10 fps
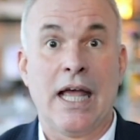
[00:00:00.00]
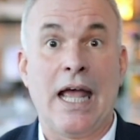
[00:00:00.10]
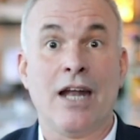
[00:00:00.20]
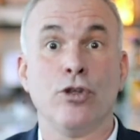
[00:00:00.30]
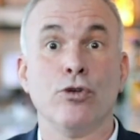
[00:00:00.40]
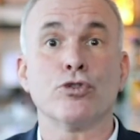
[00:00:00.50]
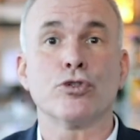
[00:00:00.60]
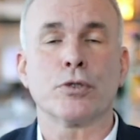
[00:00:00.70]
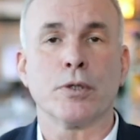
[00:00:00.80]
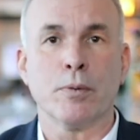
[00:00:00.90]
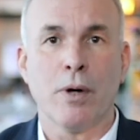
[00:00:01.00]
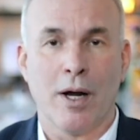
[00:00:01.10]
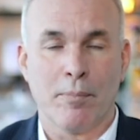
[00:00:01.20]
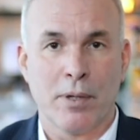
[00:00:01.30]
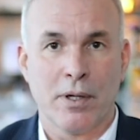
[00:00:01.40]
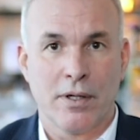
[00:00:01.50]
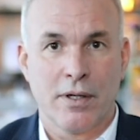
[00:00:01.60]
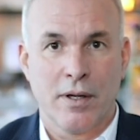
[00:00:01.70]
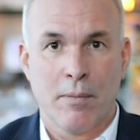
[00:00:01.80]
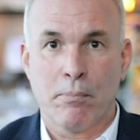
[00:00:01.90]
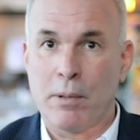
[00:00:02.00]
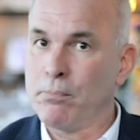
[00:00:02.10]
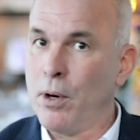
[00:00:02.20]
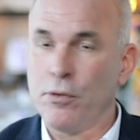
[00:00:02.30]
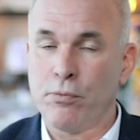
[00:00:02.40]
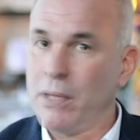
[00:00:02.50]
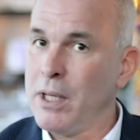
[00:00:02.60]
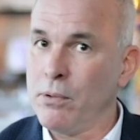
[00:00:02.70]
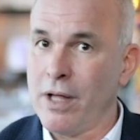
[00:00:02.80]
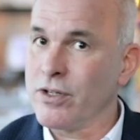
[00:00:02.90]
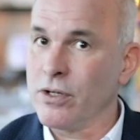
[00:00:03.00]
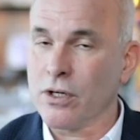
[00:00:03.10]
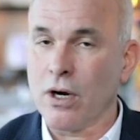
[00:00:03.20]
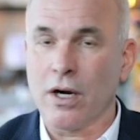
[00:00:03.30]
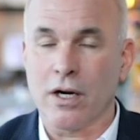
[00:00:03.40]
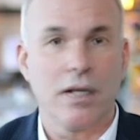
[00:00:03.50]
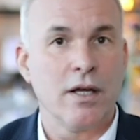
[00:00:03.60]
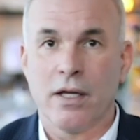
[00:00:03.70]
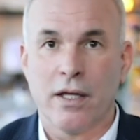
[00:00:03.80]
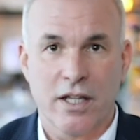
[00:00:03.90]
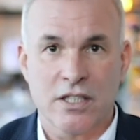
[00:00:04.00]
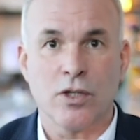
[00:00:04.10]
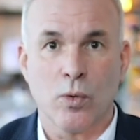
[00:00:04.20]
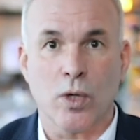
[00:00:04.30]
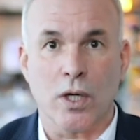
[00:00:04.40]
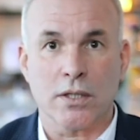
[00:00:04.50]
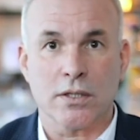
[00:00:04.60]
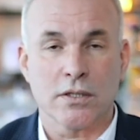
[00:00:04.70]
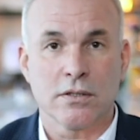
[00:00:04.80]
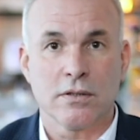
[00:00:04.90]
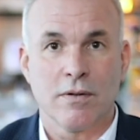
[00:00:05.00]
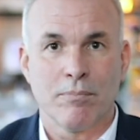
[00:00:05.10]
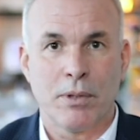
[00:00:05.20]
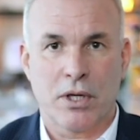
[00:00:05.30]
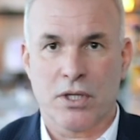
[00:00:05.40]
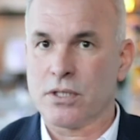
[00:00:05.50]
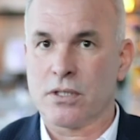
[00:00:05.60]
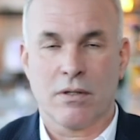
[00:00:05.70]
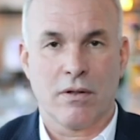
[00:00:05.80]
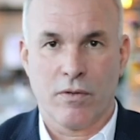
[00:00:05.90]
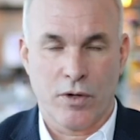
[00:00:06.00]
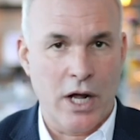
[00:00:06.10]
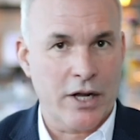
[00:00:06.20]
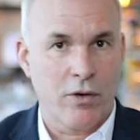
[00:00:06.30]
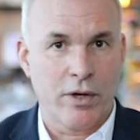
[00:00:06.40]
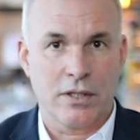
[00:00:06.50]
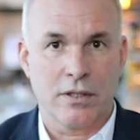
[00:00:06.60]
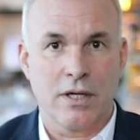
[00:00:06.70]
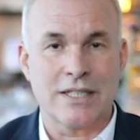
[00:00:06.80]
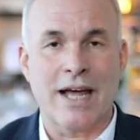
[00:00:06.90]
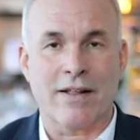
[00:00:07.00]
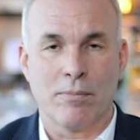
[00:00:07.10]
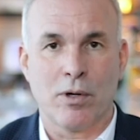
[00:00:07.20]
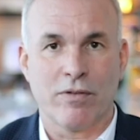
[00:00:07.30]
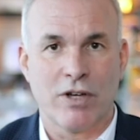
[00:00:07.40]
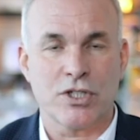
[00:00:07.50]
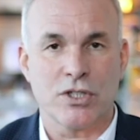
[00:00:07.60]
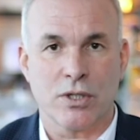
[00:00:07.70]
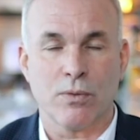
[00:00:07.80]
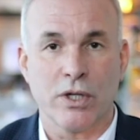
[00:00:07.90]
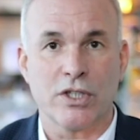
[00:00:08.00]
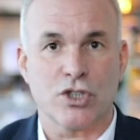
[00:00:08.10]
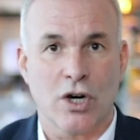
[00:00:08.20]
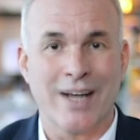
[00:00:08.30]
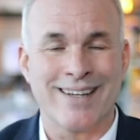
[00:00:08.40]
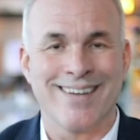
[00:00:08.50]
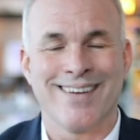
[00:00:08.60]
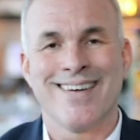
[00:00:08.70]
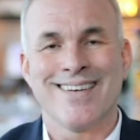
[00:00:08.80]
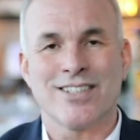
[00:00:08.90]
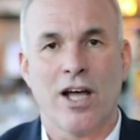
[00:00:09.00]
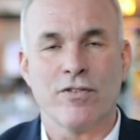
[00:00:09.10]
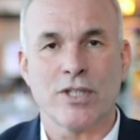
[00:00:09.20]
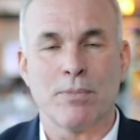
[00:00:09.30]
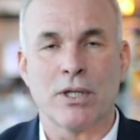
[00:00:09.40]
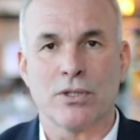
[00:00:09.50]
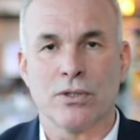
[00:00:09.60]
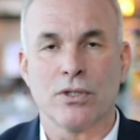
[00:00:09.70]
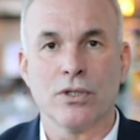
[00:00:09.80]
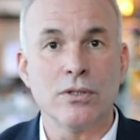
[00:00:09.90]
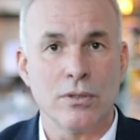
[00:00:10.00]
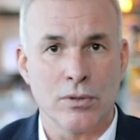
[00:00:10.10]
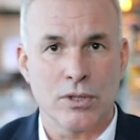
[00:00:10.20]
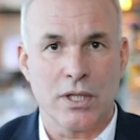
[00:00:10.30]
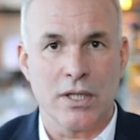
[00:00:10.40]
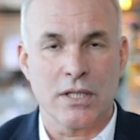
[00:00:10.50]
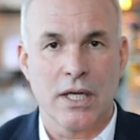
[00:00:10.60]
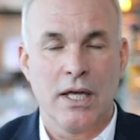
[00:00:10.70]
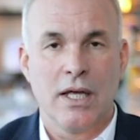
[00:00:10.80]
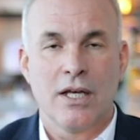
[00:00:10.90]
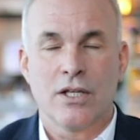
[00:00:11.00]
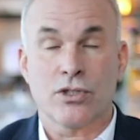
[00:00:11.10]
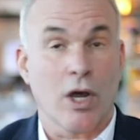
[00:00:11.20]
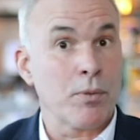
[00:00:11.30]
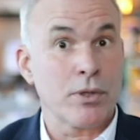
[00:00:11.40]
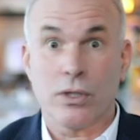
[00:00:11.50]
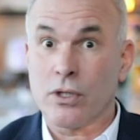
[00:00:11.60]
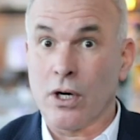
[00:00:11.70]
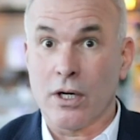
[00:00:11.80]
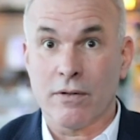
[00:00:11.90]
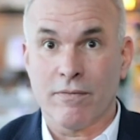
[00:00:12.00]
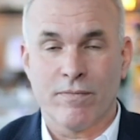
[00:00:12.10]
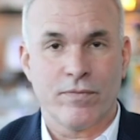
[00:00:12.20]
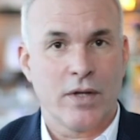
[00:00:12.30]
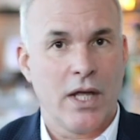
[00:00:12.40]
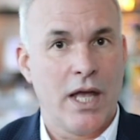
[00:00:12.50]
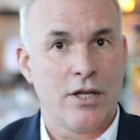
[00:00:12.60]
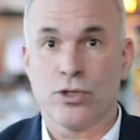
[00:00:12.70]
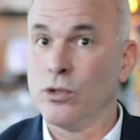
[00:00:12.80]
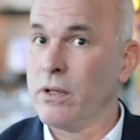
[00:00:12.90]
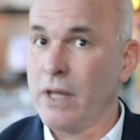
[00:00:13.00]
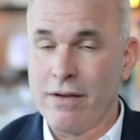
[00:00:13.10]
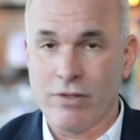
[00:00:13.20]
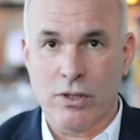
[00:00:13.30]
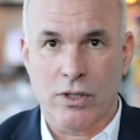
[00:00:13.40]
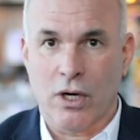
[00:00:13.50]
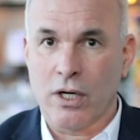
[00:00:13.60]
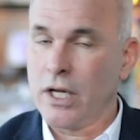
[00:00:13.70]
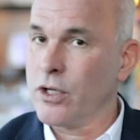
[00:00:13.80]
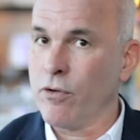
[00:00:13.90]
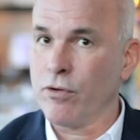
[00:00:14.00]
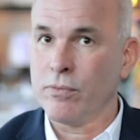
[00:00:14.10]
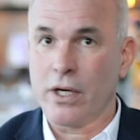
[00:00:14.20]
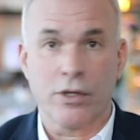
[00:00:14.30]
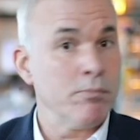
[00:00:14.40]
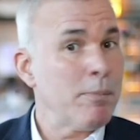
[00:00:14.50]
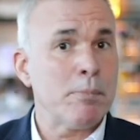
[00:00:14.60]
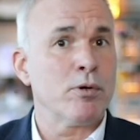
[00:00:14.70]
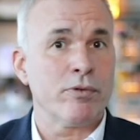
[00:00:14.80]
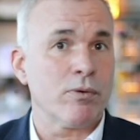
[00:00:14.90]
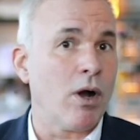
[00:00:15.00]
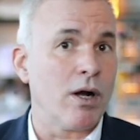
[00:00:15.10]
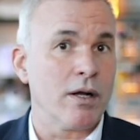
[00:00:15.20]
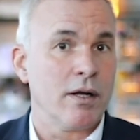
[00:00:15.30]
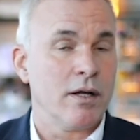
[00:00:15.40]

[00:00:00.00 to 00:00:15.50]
and you screw up, but both people have a good heart, it still works, because they're not going to attack the motivations. They're really trying to solve something. So the good news is start with a good heart and assume that they have a good heart and go from there. You might be proven wrong,